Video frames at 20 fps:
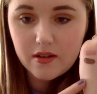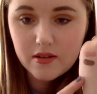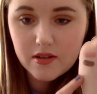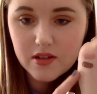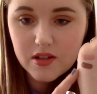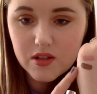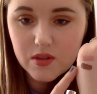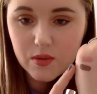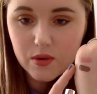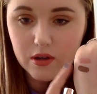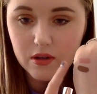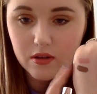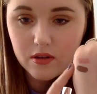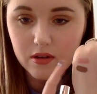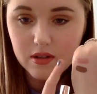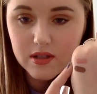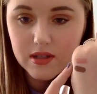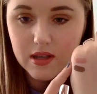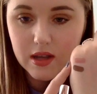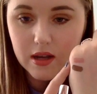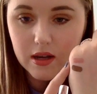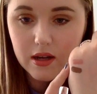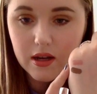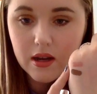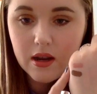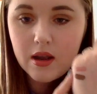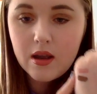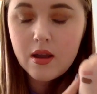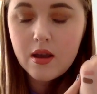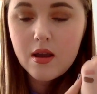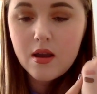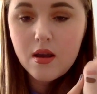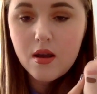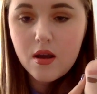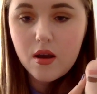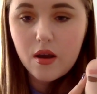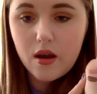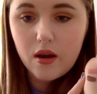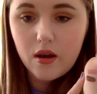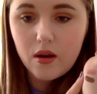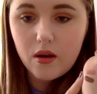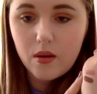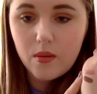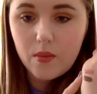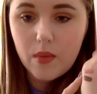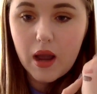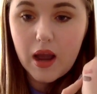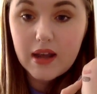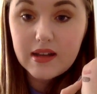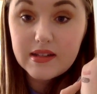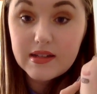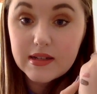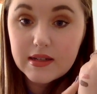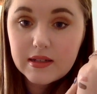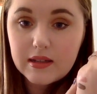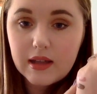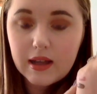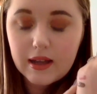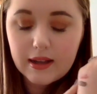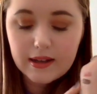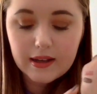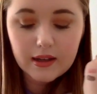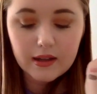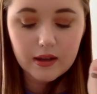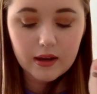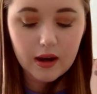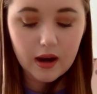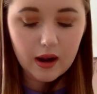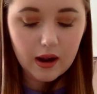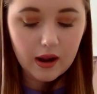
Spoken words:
This is what it looks like. I did like it.